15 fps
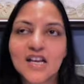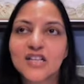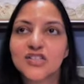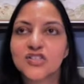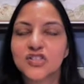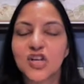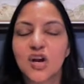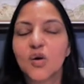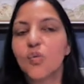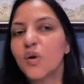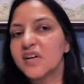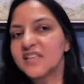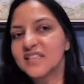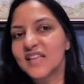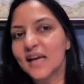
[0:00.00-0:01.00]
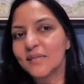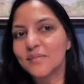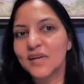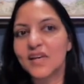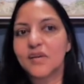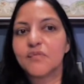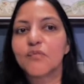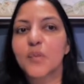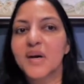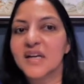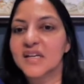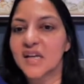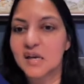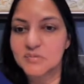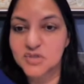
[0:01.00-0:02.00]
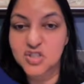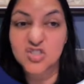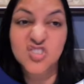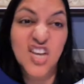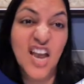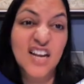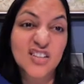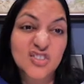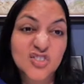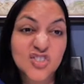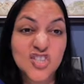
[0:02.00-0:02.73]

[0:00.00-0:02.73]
So what does that mean when it comes to chattels?